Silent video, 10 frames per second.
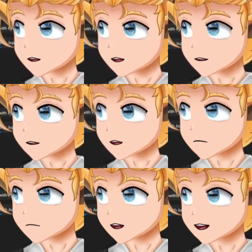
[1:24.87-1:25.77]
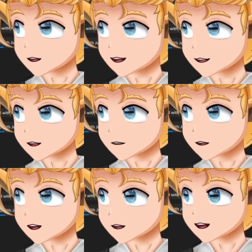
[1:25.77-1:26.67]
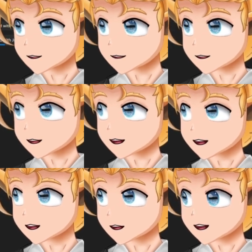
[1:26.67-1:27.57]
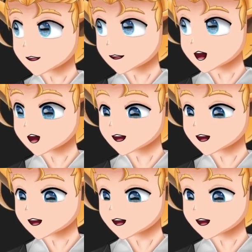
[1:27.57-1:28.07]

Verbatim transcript: called metadata.json. This file is